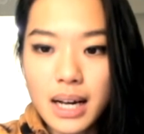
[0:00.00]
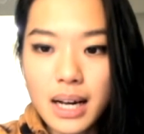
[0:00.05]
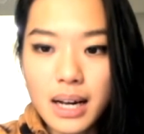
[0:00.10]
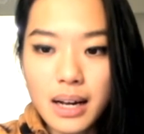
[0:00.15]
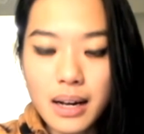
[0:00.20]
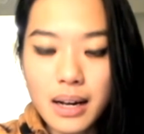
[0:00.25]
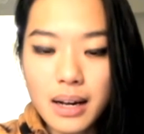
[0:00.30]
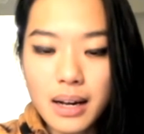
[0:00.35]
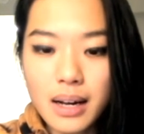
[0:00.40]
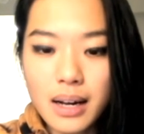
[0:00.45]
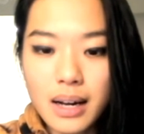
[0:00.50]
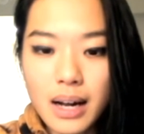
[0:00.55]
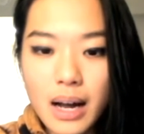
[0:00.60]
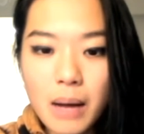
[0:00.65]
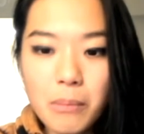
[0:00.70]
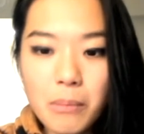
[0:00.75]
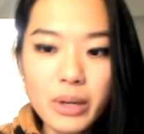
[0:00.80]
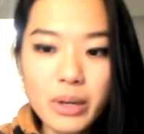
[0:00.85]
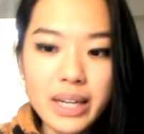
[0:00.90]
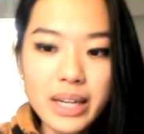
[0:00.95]

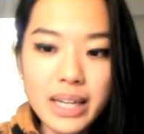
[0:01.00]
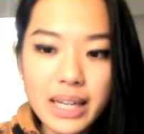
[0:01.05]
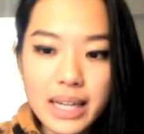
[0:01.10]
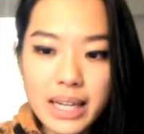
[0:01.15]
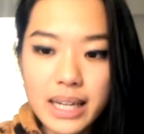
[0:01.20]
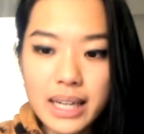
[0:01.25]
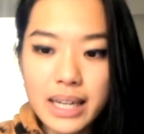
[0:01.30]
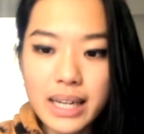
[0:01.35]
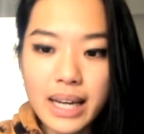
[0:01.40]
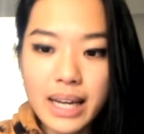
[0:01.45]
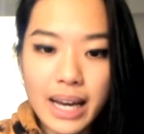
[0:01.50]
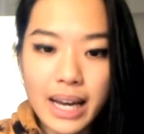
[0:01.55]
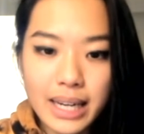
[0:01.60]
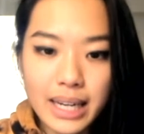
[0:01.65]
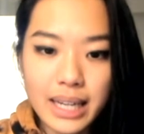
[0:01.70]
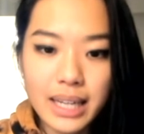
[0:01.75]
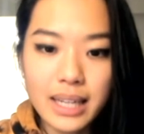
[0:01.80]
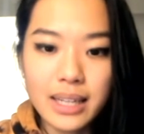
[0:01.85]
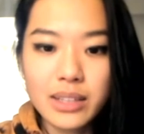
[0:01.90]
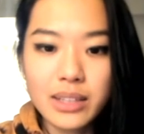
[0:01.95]
I'm already heading